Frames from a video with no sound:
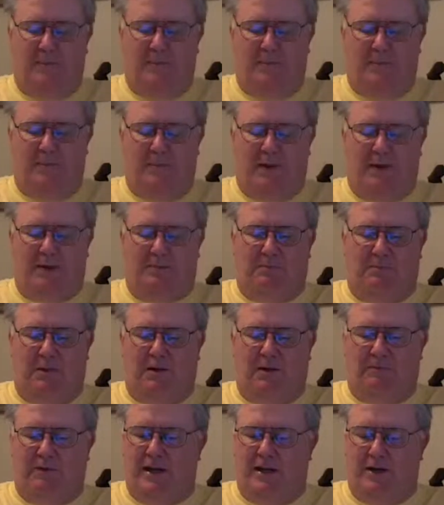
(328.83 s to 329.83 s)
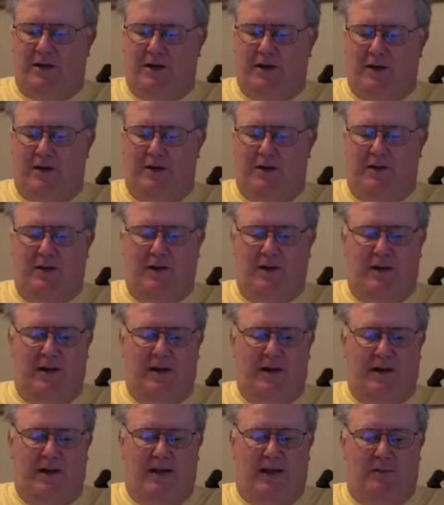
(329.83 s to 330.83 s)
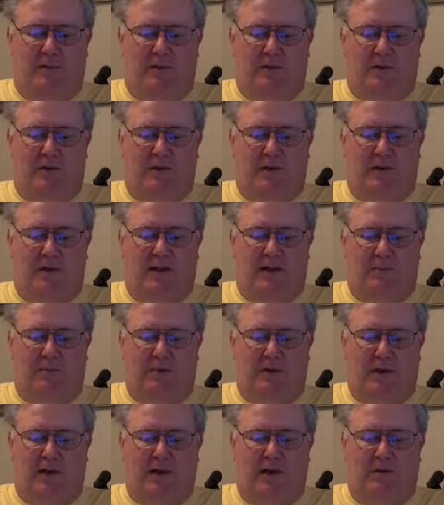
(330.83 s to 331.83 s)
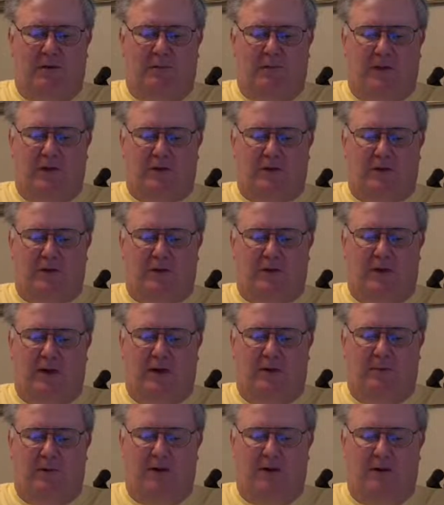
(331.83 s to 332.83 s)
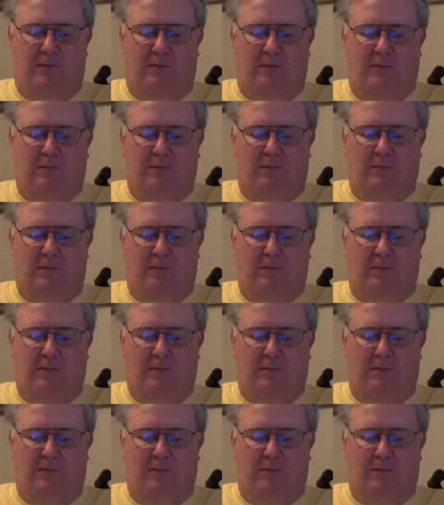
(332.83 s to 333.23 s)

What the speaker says: it's buffering down here. I'm gonna get off this stream here.